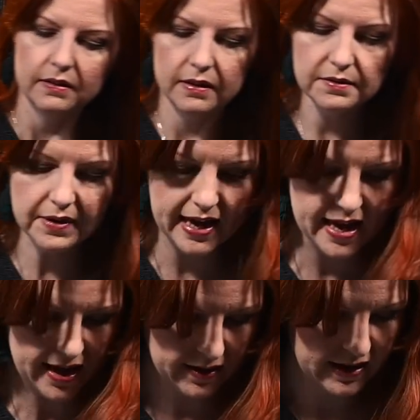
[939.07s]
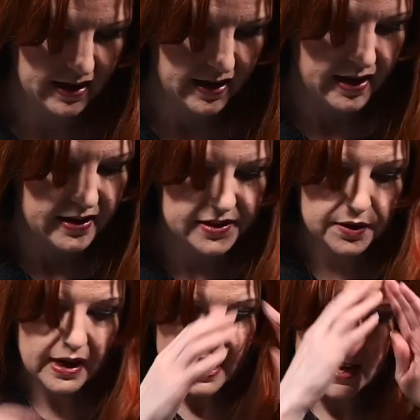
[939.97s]
Okay,
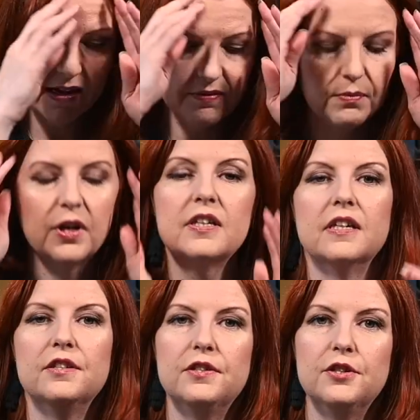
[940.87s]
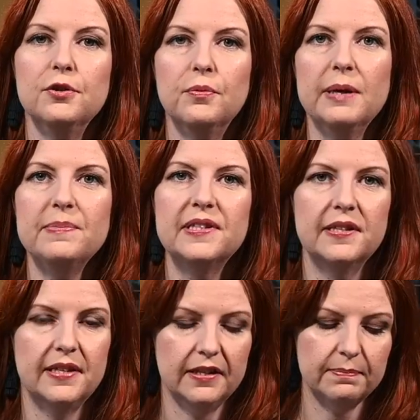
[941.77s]
so I have worked on 2 whips
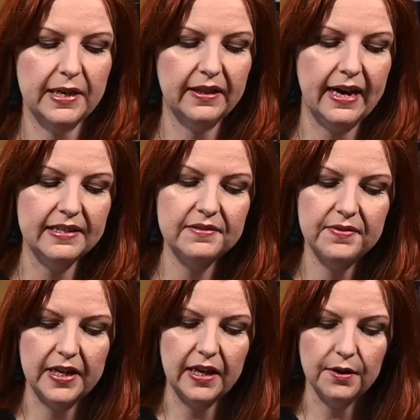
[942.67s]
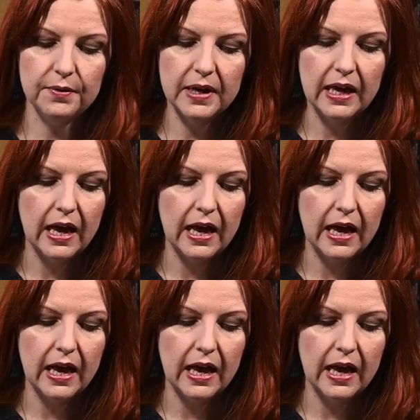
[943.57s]
since my last video.